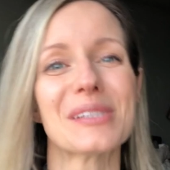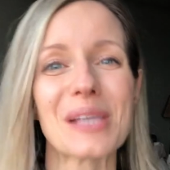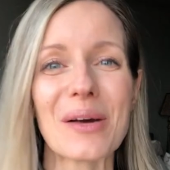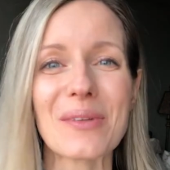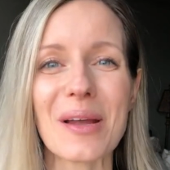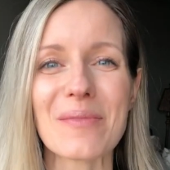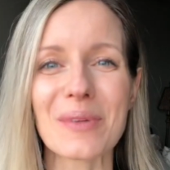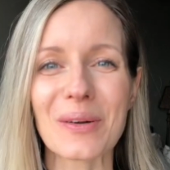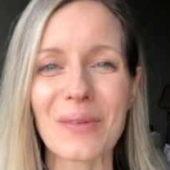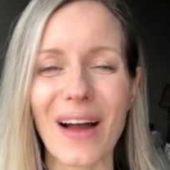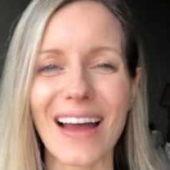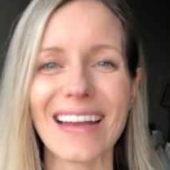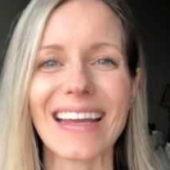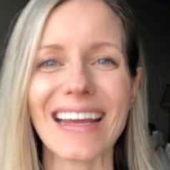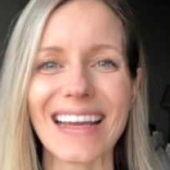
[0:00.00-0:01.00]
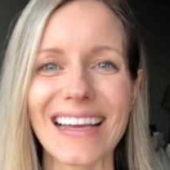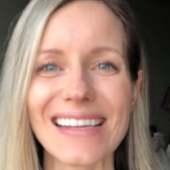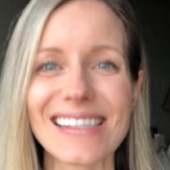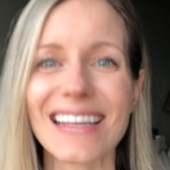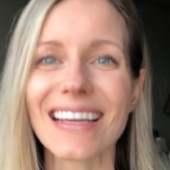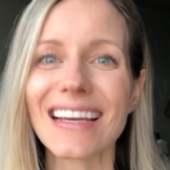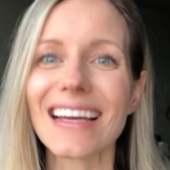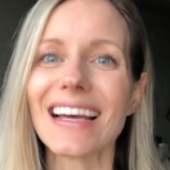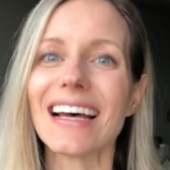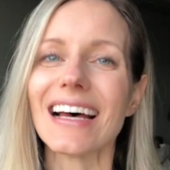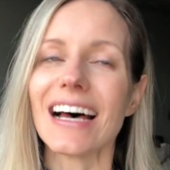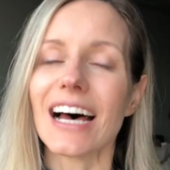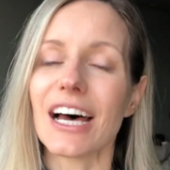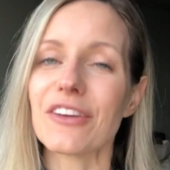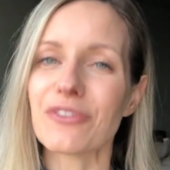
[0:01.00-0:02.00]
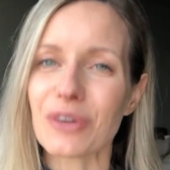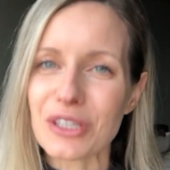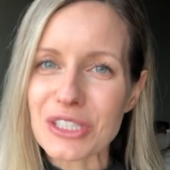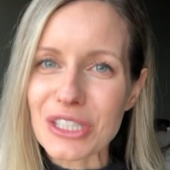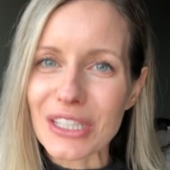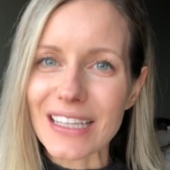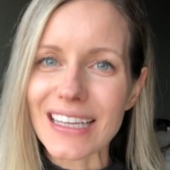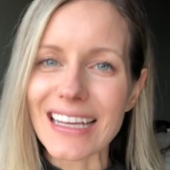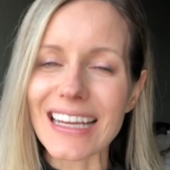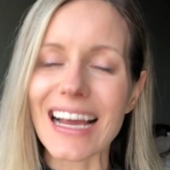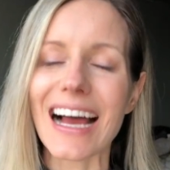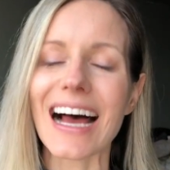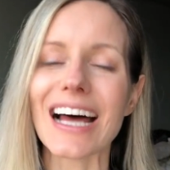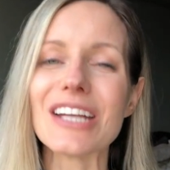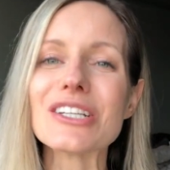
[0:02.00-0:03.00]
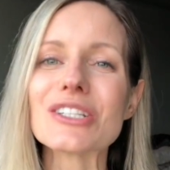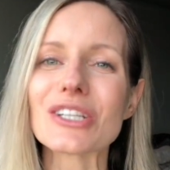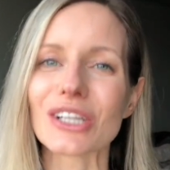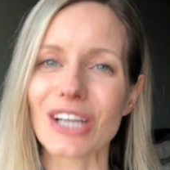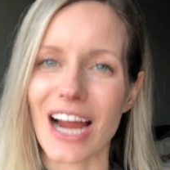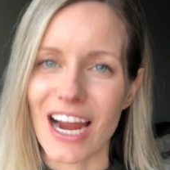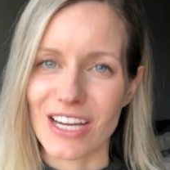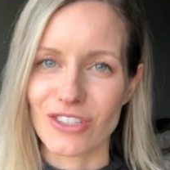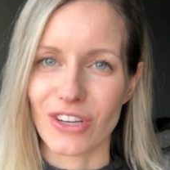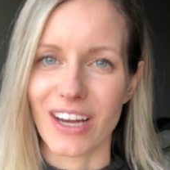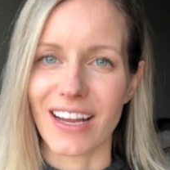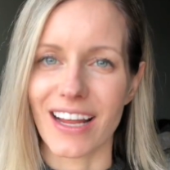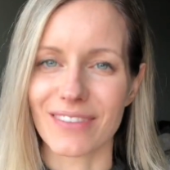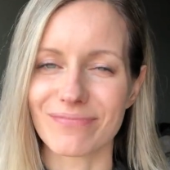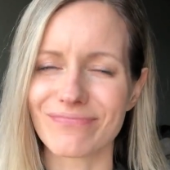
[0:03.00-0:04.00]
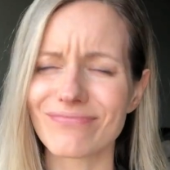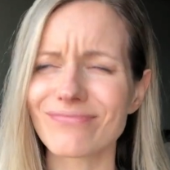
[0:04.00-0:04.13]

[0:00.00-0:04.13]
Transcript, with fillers: so number one is unfortunately under hydrating.